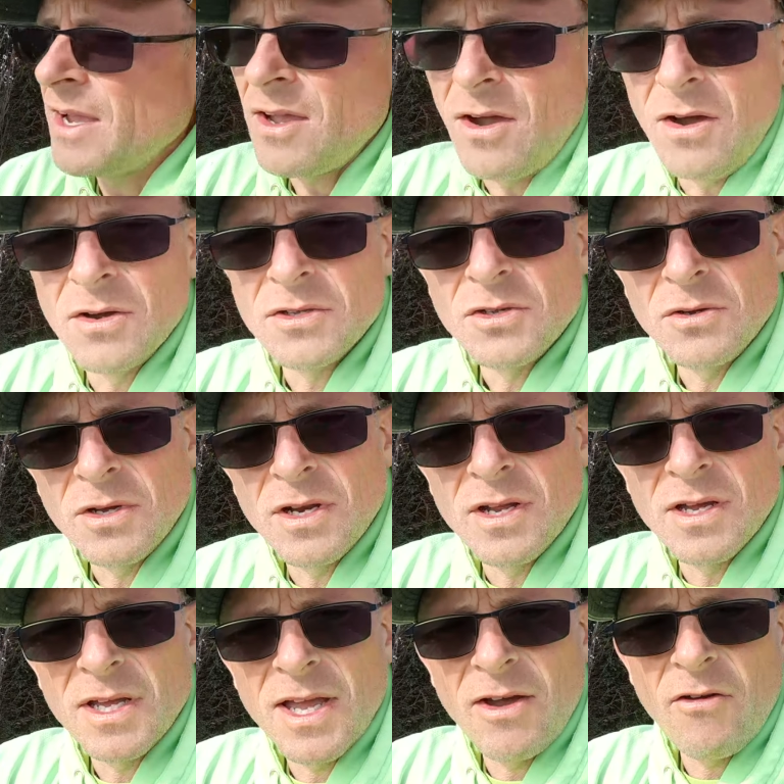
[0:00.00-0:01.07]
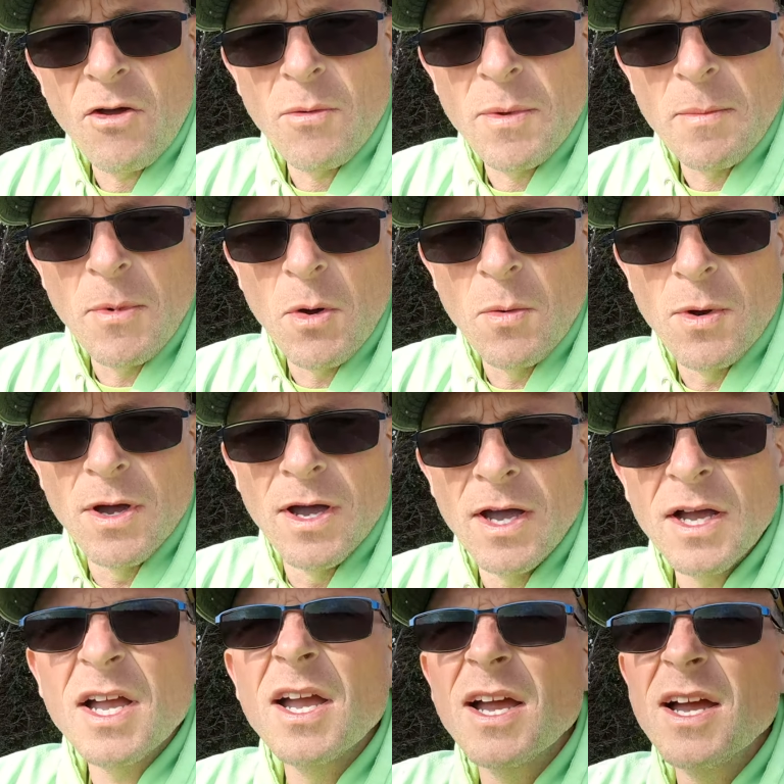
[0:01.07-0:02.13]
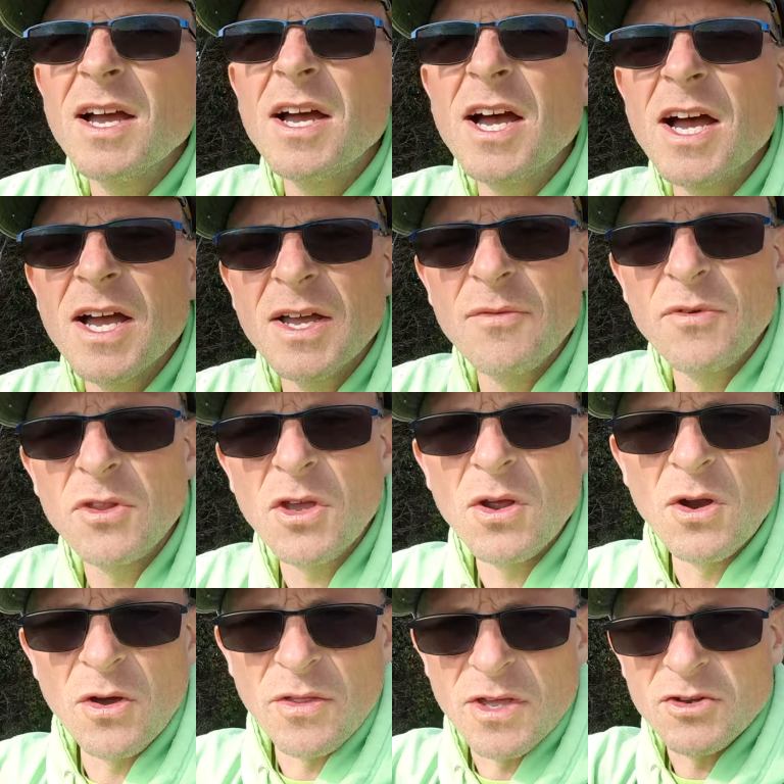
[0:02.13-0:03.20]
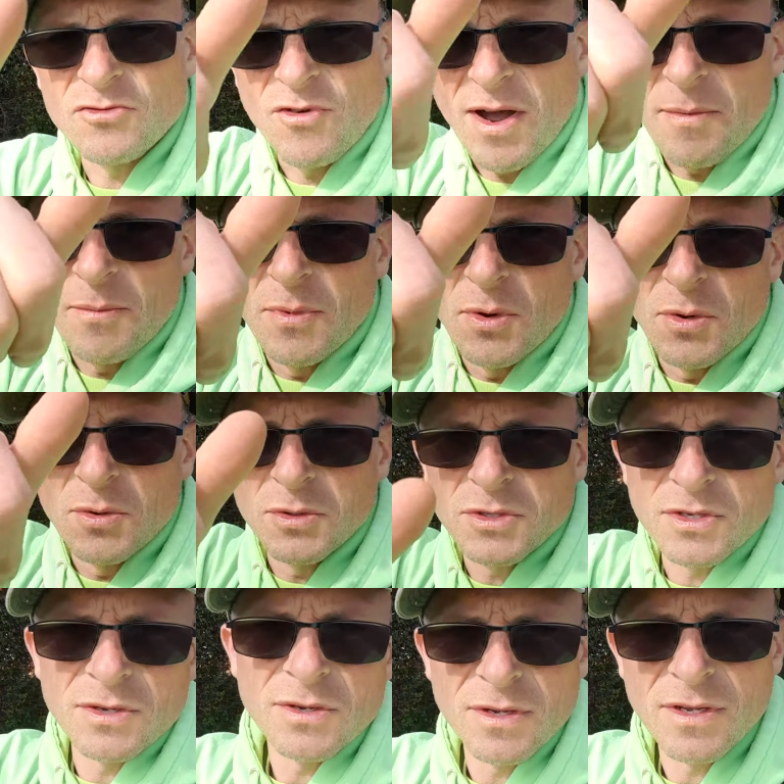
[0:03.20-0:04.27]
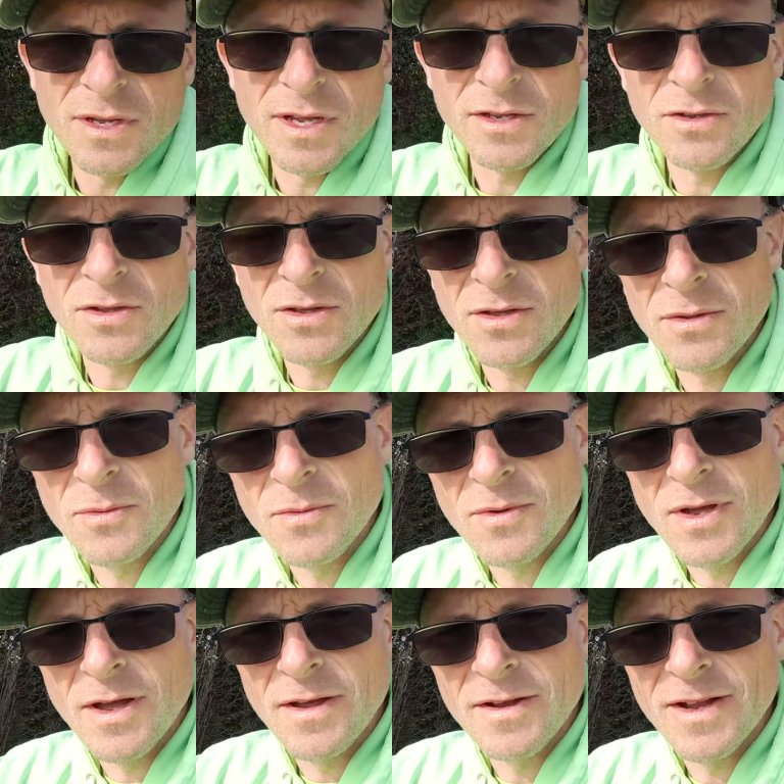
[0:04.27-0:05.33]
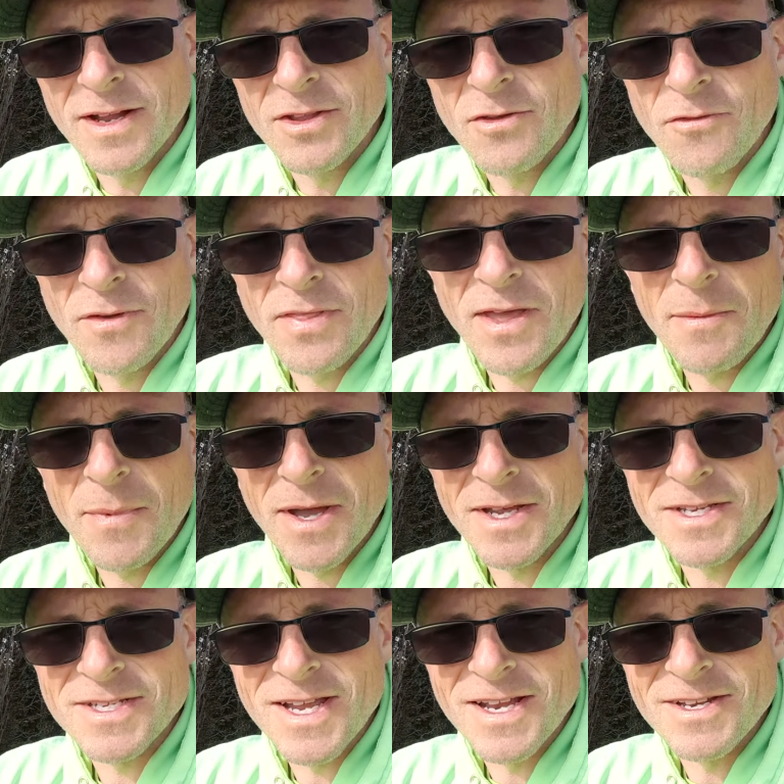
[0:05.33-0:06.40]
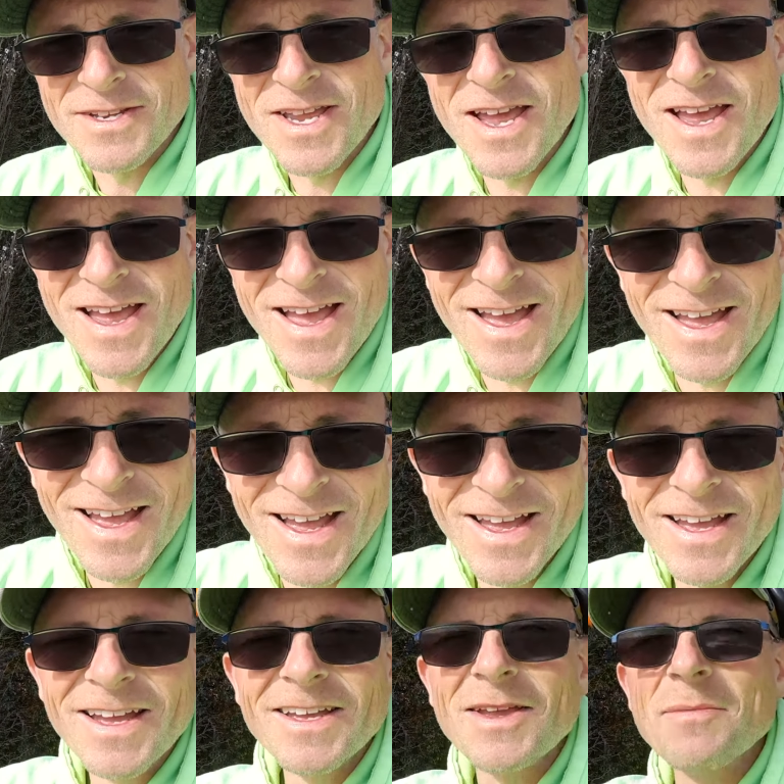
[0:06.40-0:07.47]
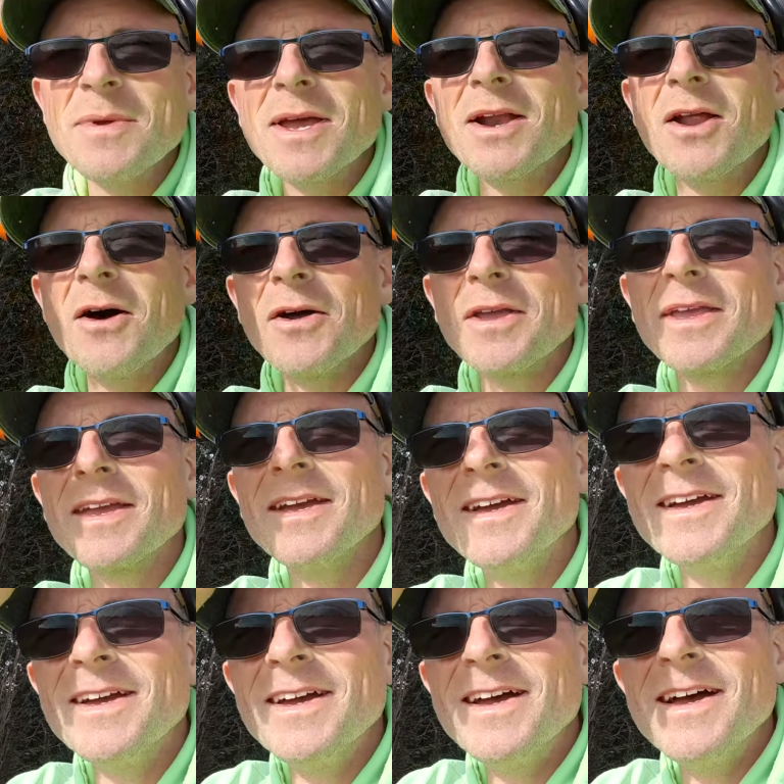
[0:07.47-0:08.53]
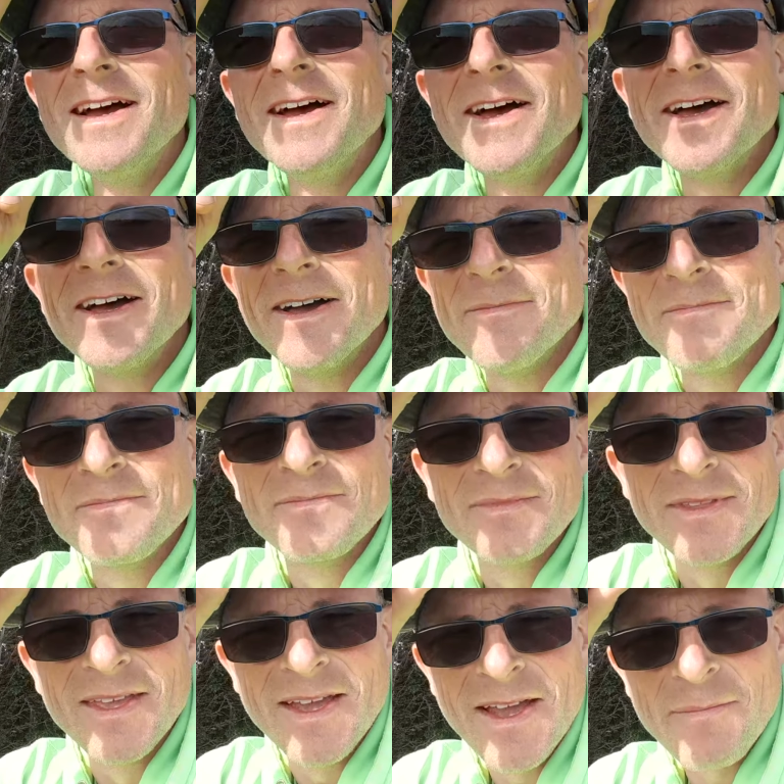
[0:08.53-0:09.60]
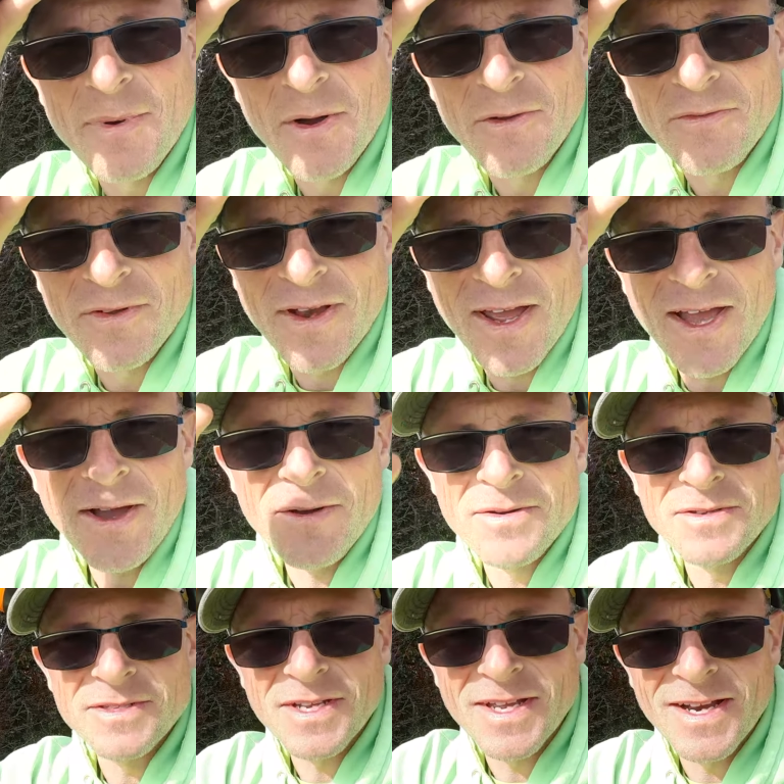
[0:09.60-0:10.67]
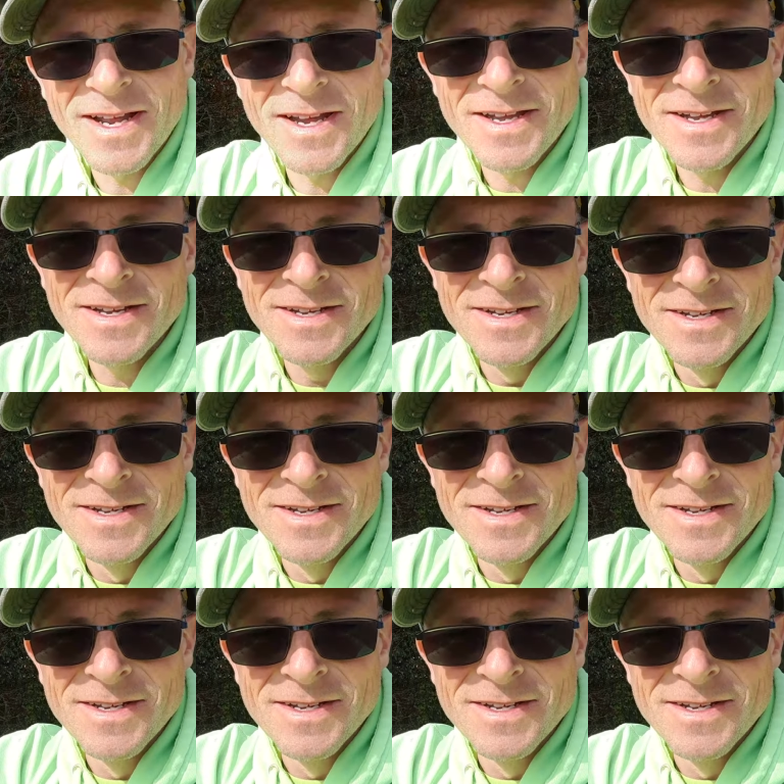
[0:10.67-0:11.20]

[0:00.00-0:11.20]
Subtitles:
guys, I'm gonna carry on with my work. If you do like these rambles and you think they make sense, give me a like. Yeah, bye for now. See you later.